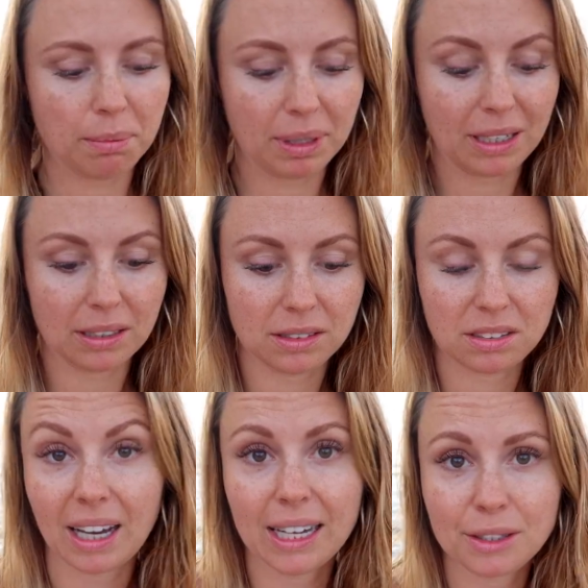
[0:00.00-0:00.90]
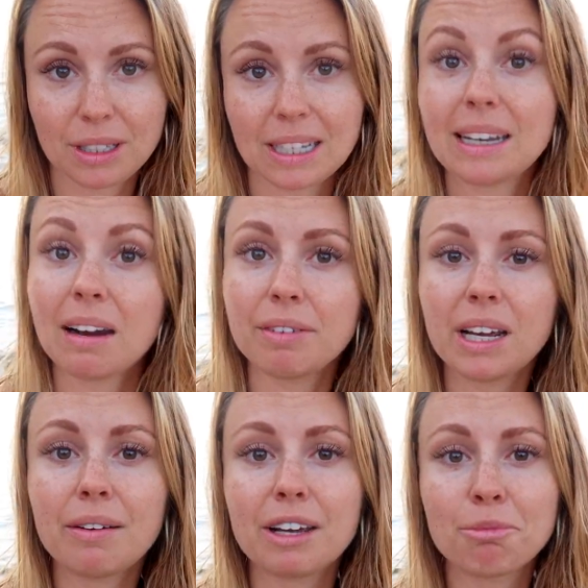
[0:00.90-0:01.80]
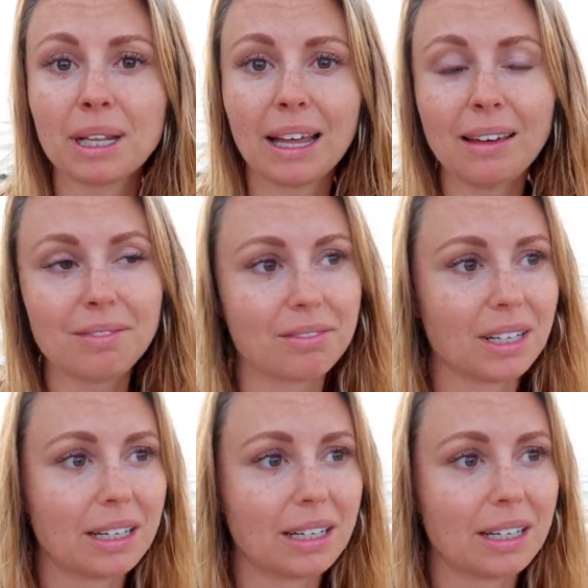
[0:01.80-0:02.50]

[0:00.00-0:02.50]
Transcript: because I do that in every area of my life.